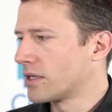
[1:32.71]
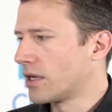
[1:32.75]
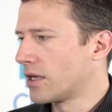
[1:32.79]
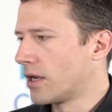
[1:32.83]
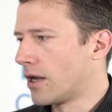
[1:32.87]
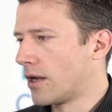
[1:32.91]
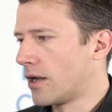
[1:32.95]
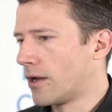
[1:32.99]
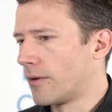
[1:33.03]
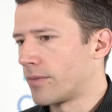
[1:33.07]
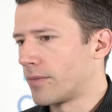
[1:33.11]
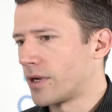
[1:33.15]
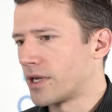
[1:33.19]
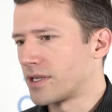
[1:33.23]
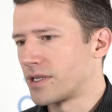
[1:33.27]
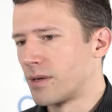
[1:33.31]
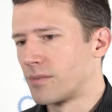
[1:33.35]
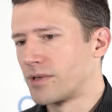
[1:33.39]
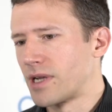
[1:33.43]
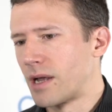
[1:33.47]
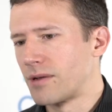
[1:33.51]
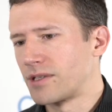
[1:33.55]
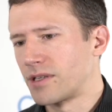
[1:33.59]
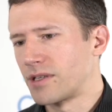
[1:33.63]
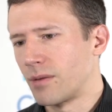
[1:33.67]
because
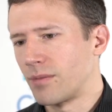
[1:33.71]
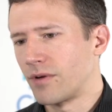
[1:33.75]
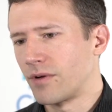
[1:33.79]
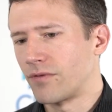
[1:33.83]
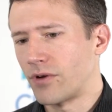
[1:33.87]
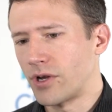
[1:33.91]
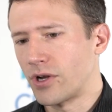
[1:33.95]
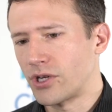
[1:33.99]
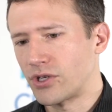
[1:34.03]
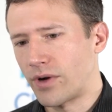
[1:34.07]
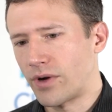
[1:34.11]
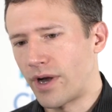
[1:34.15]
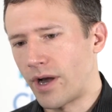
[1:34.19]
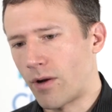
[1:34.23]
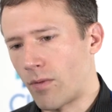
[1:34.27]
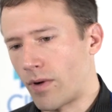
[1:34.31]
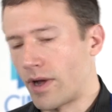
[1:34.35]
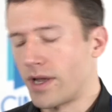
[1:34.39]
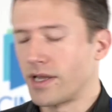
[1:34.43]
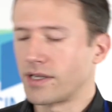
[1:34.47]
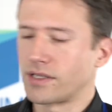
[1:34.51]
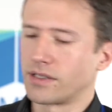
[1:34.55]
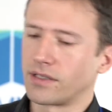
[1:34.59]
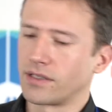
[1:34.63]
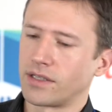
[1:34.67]
sometimes it can be frustrating.
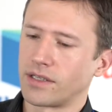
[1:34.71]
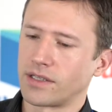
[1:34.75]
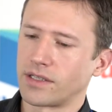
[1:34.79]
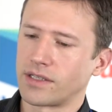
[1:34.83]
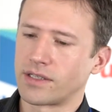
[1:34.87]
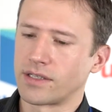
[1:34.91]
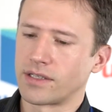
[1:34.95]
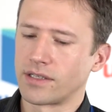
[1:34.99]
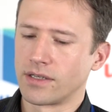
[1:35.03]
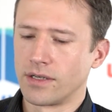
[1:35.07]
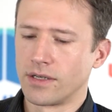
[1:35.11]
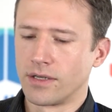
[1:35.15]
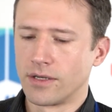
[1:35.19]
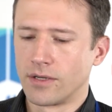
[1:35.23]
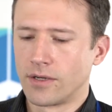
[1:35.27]
Why doesn't this